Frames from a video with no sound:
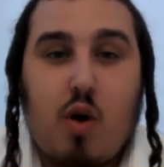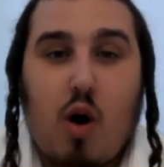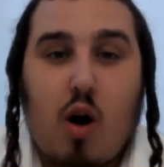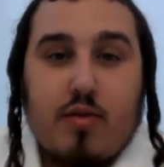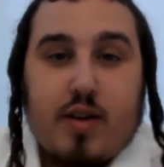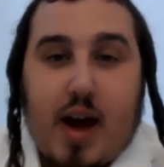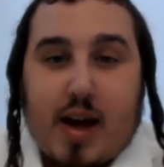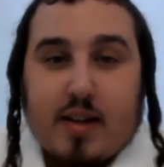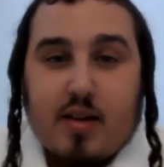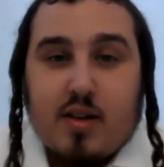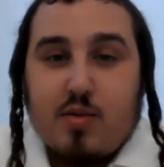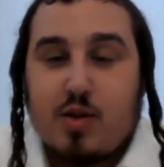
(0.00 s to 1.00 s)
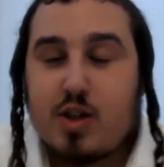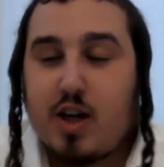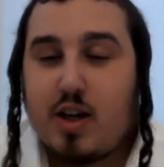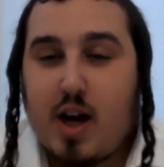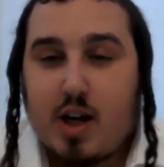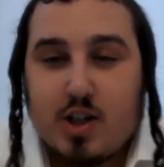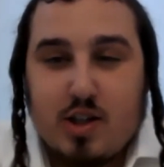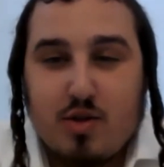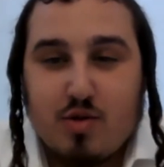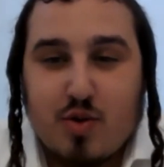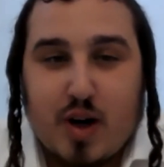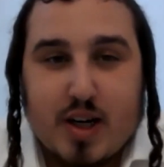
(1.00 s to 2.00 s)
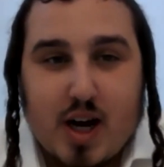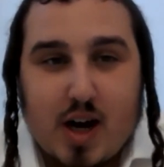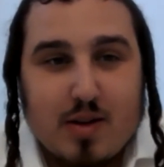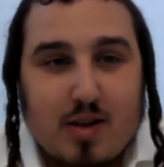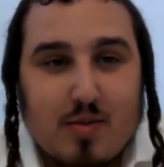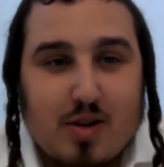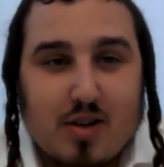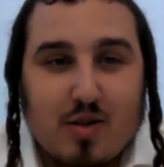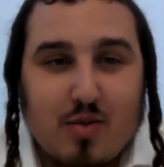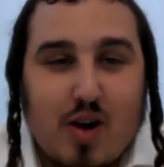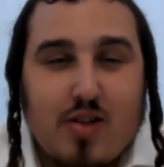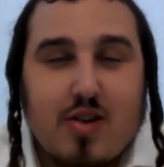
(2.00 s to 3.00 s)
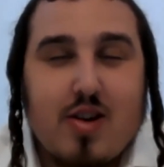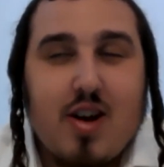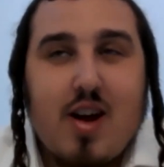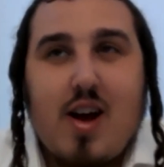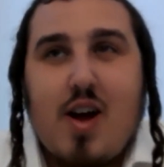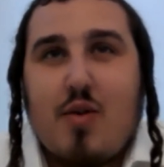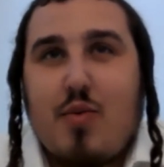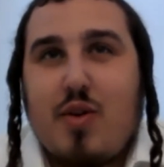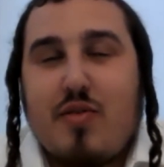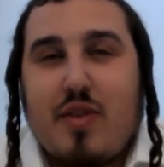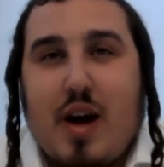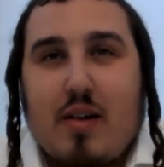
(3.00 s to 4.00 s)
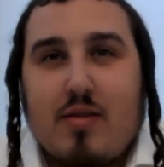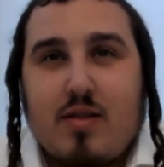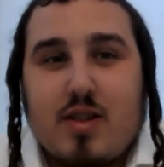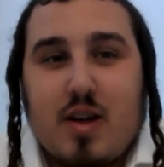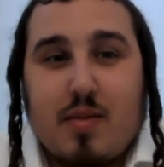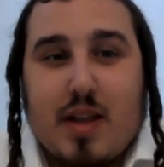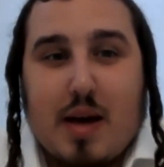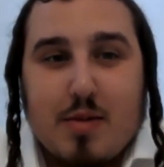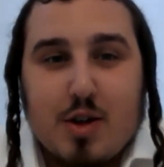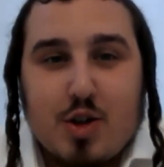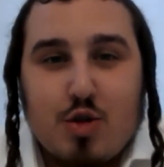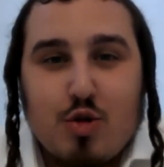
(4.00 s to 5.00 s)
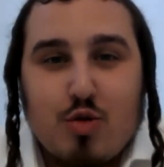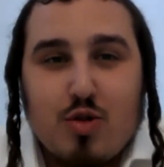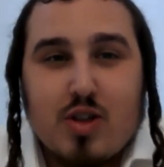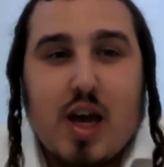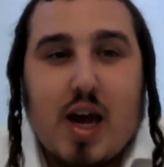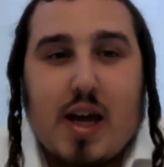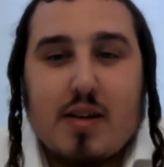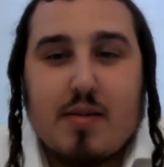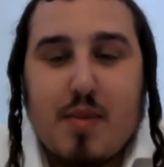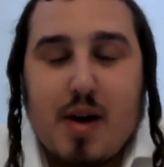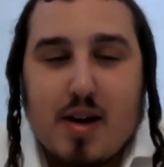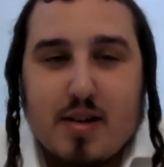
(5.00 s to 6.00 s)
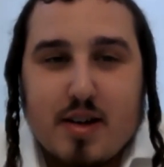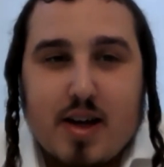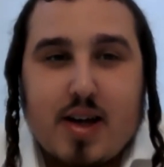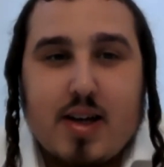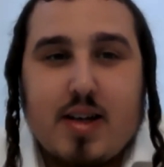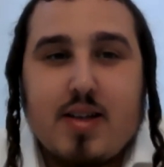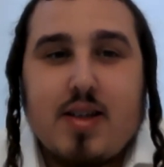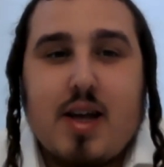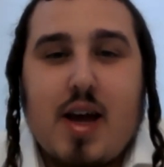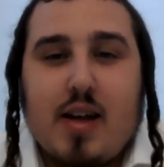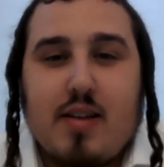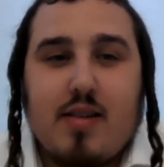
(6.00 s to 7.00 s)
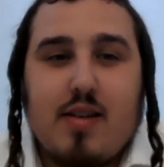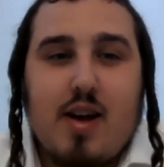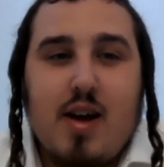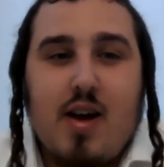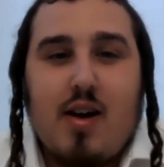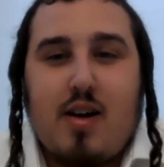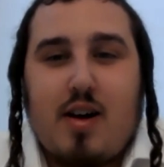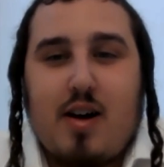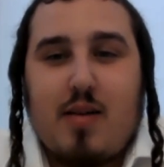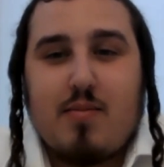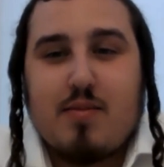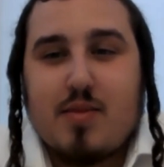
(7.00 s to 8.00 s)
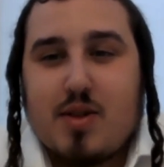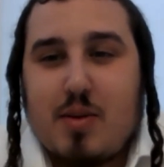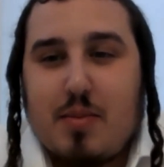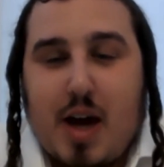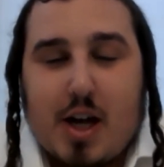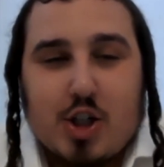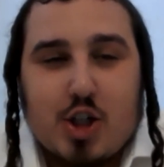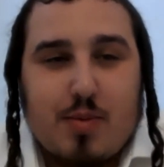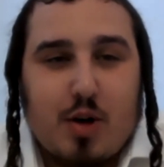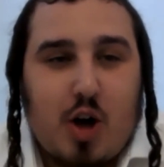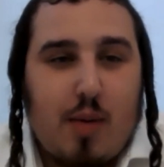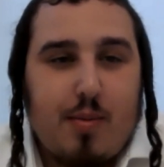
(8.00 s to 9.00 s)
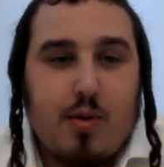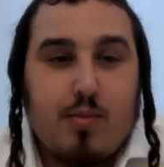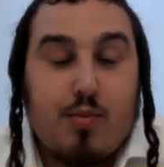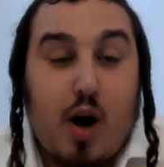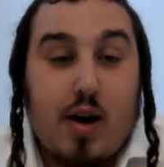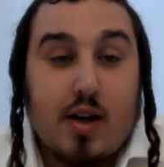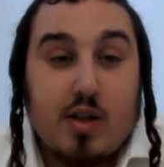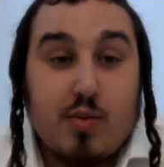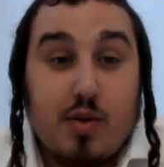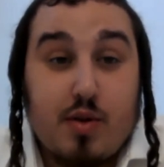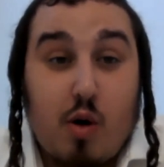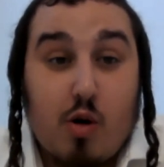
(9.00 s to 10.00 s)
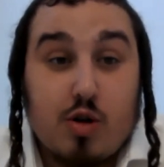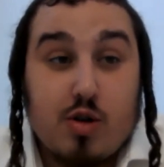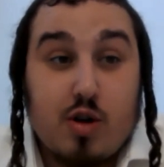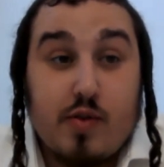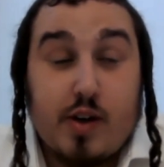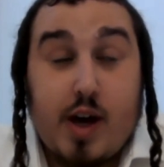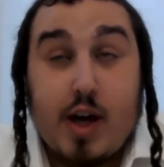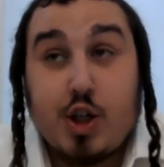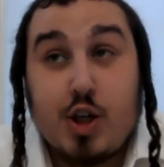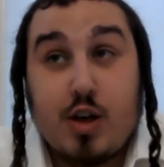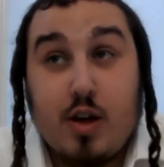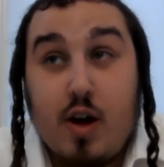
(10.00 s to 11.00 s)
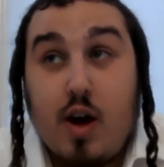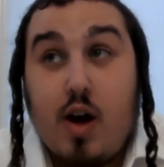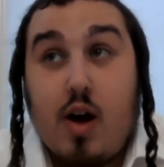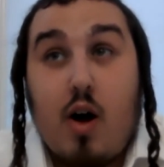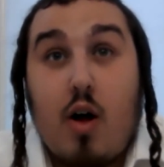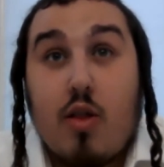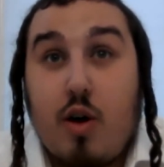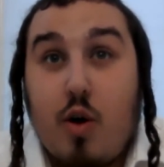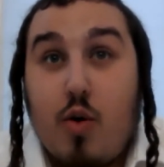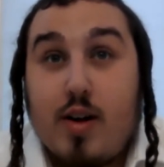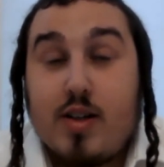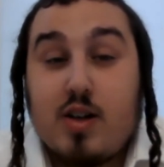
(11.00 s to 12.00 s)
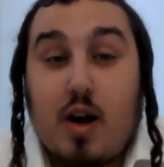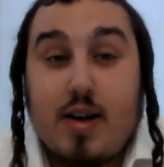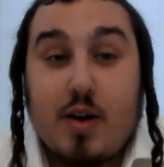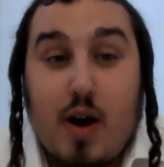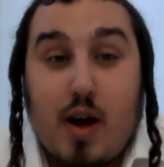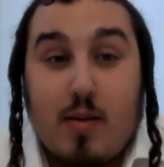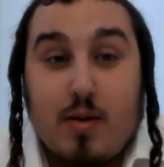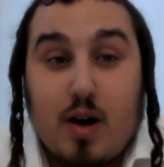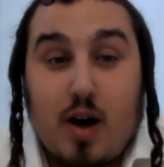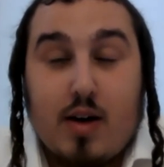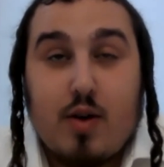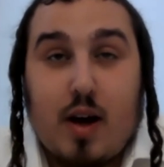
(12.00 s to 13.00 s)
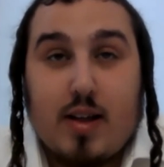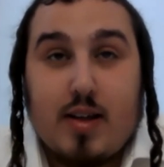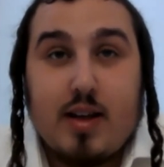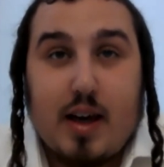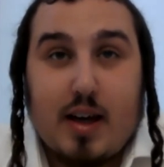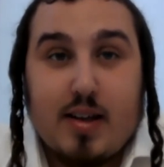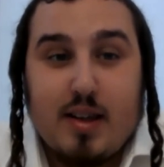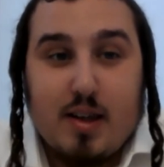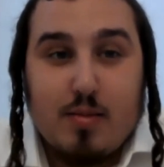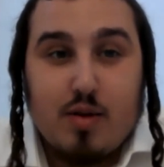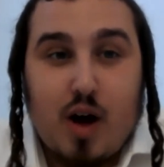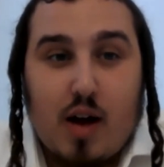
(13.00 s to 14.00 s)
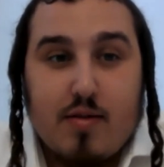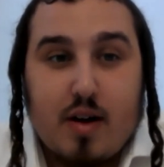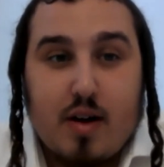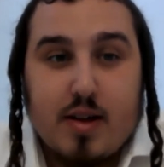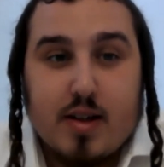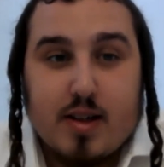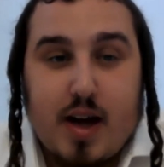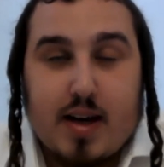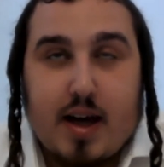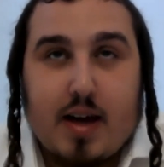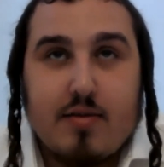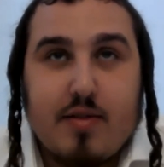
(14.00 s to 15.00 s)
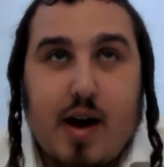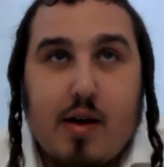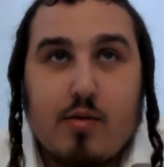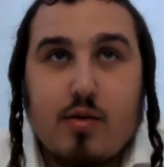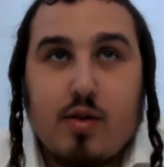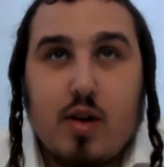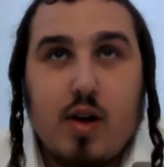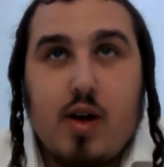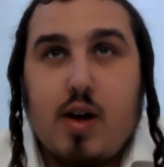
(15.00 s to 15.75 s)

cough candies, which I could actually use right now, a little bit under the weather. We found some lemon juice and mayonnaise and some ketchup, a couple of products with kosher certification. Although in Saudi Arabia, I did like a deep dive on this, and I found